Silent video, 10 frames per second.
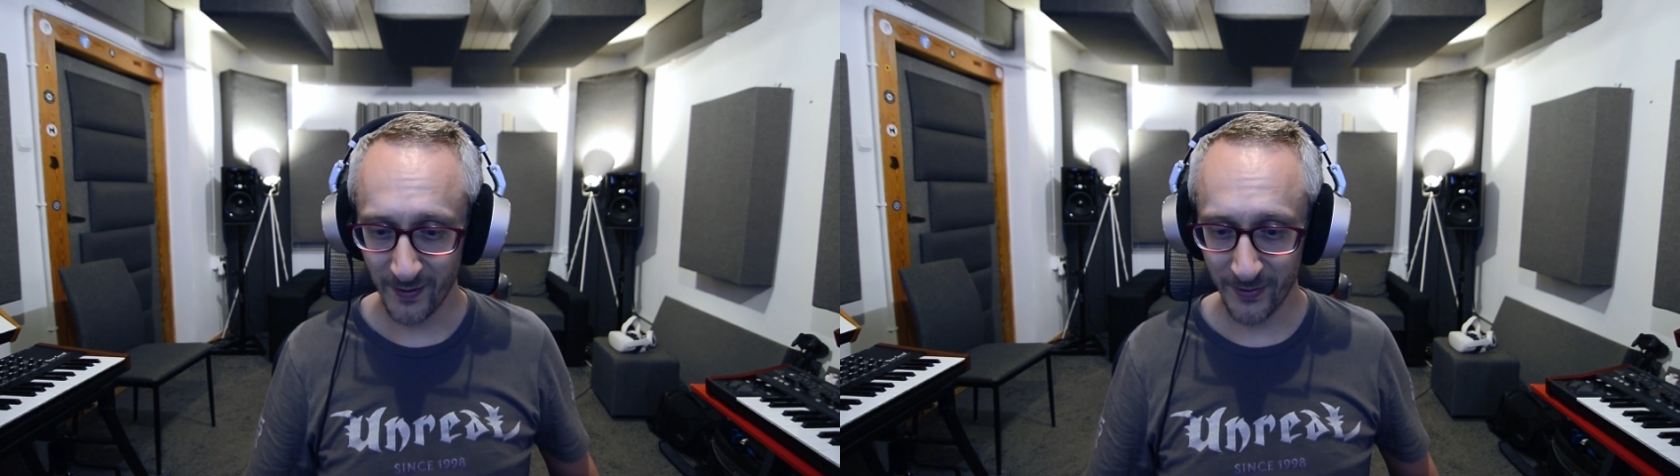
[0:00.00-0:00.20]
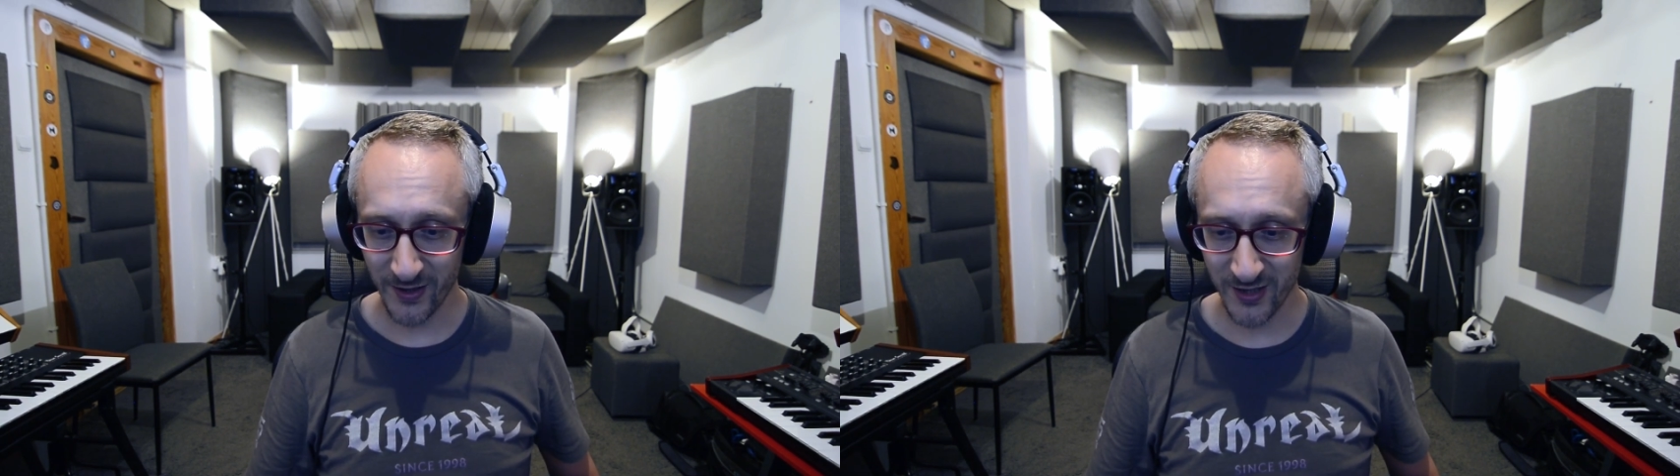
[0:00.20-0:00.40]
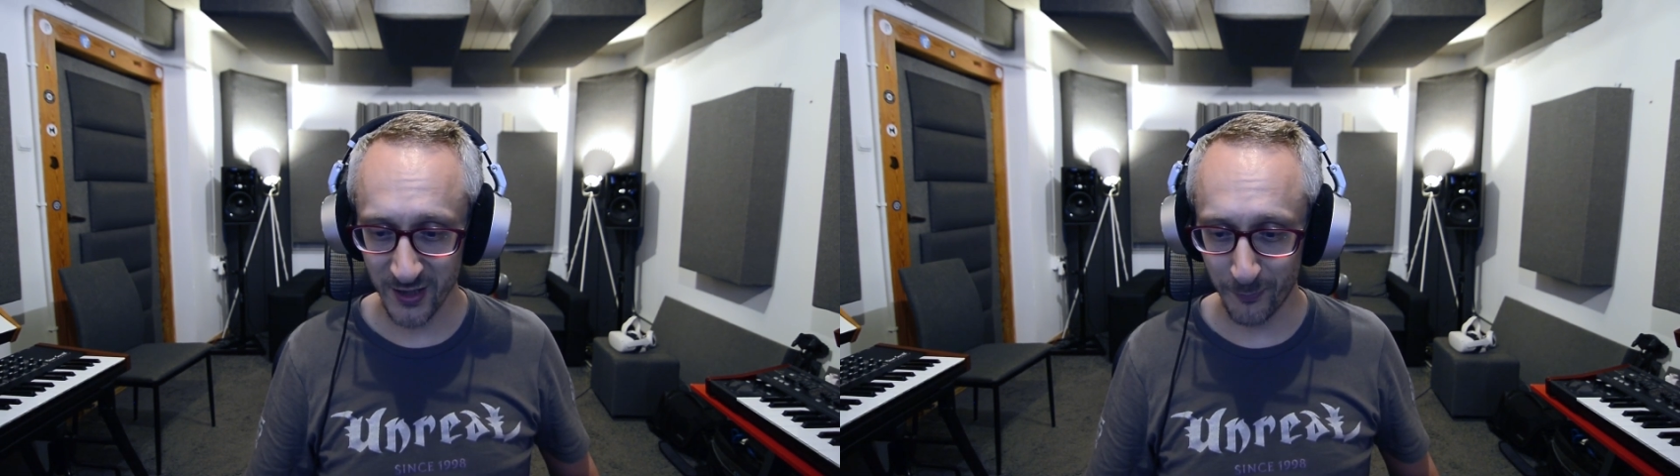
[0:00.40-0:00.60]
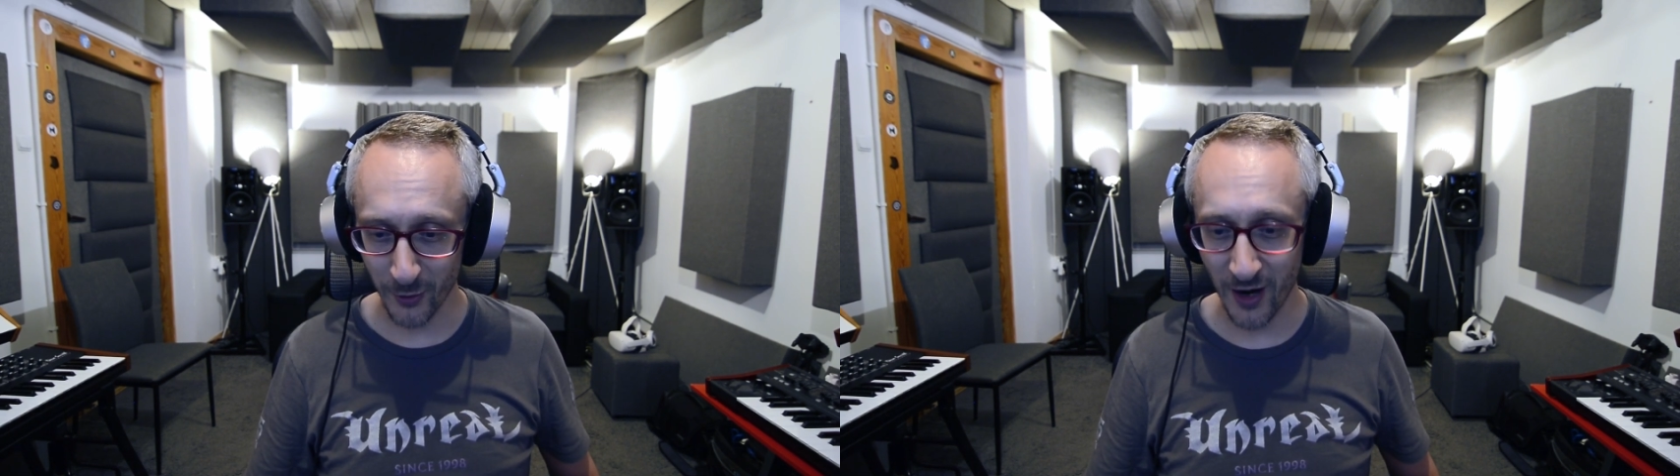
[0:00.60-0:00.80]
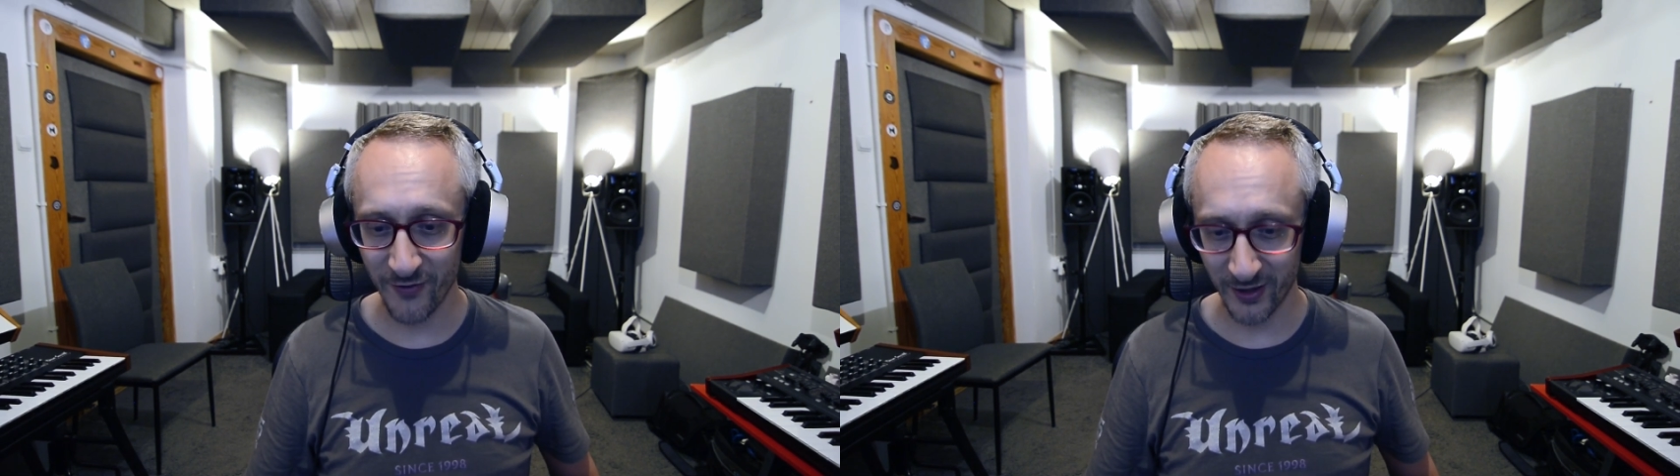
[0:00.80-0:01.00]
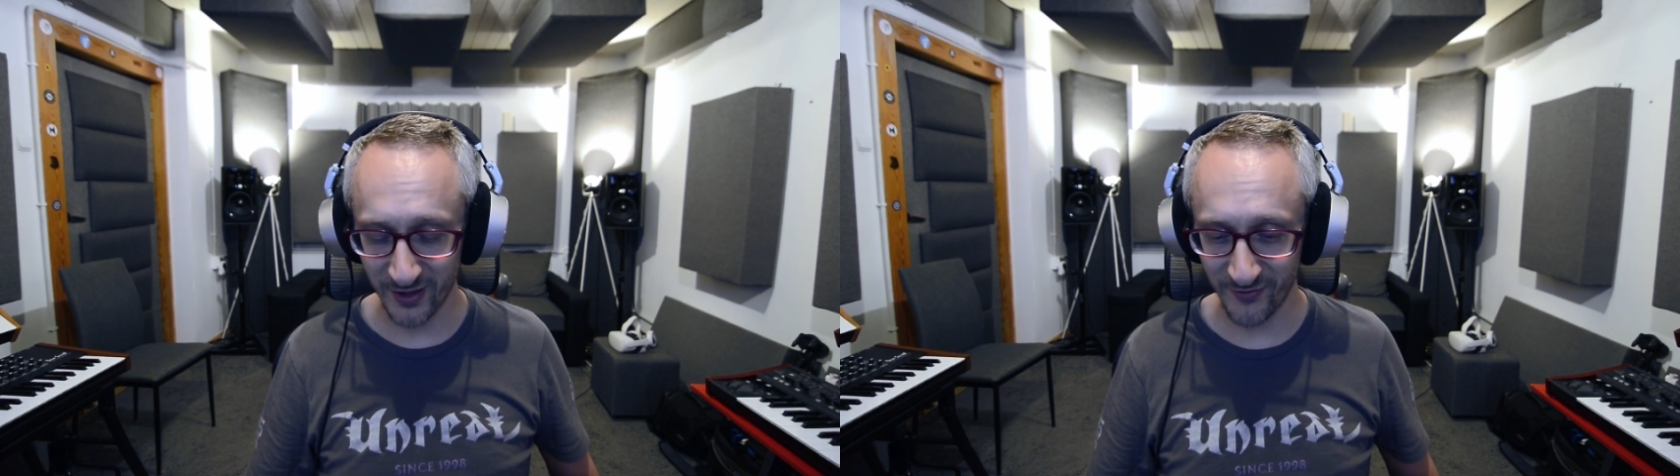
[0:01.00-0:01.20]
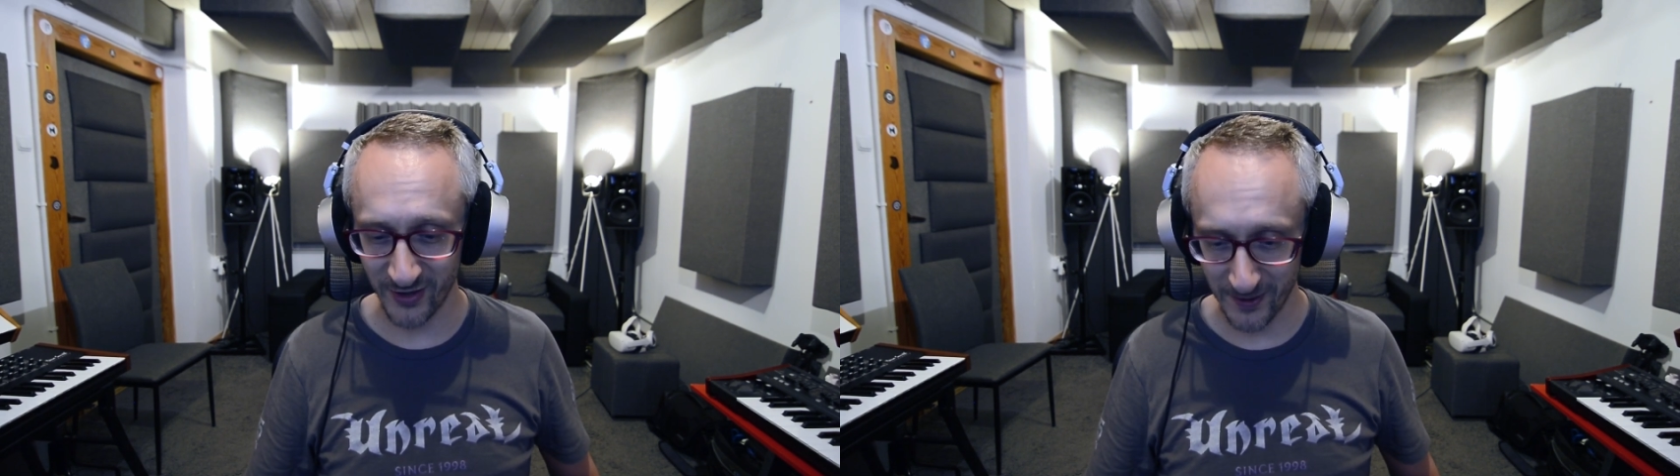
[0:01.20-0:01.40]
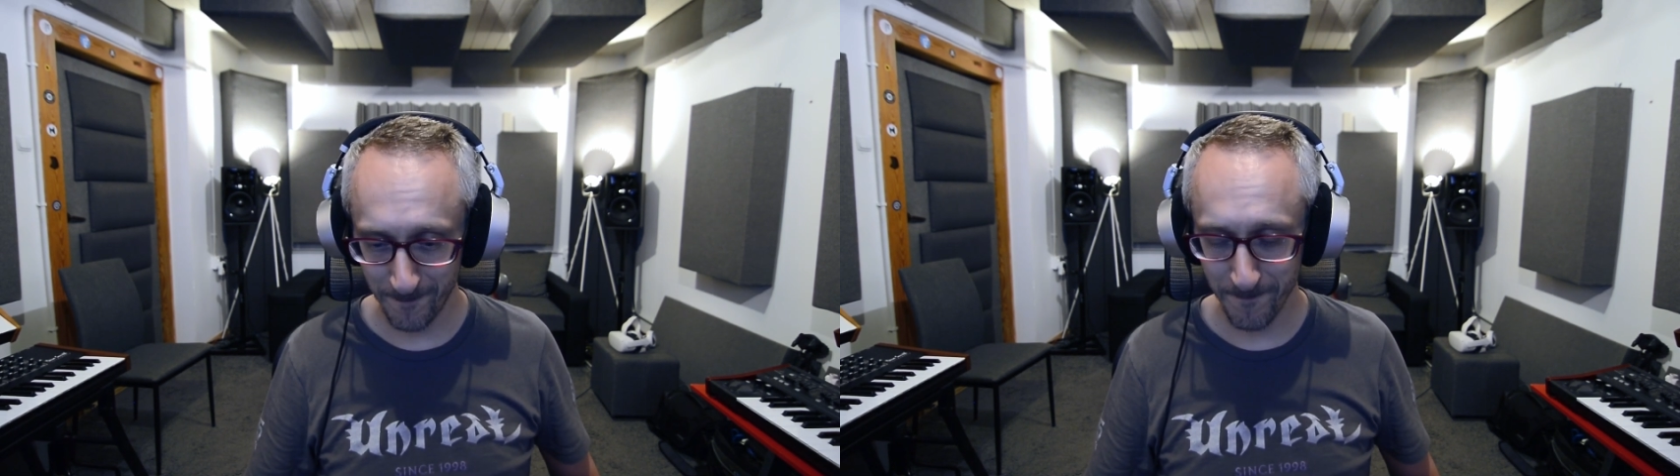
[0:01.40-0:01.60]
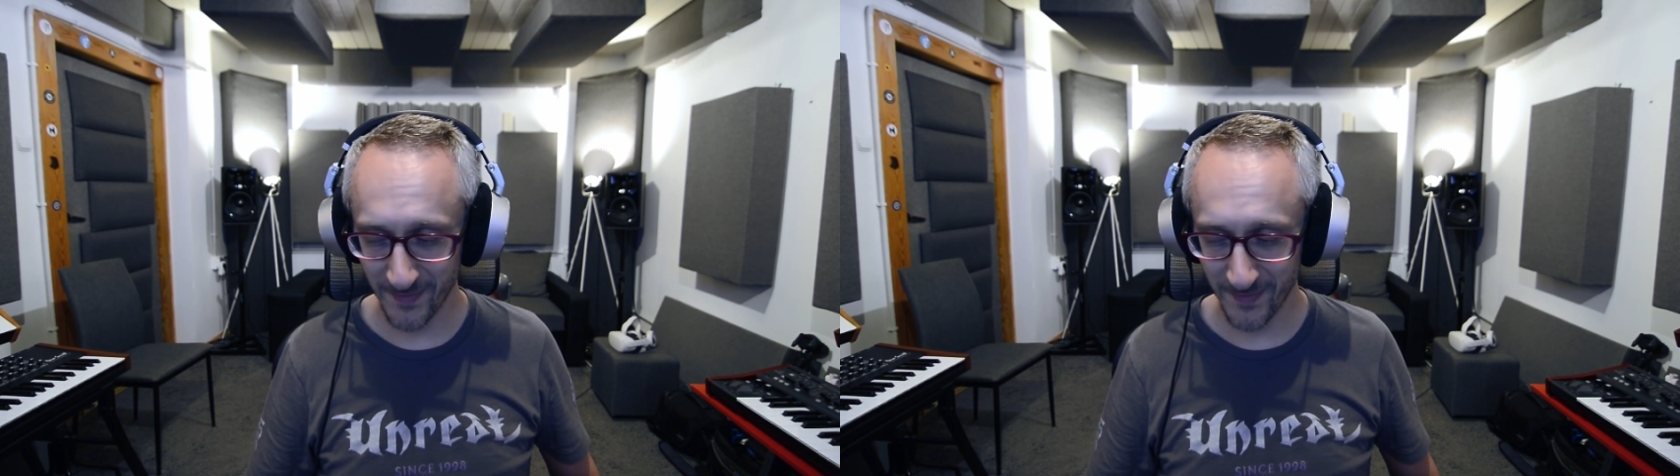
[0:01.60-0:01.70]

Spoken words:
This is Bravia TV.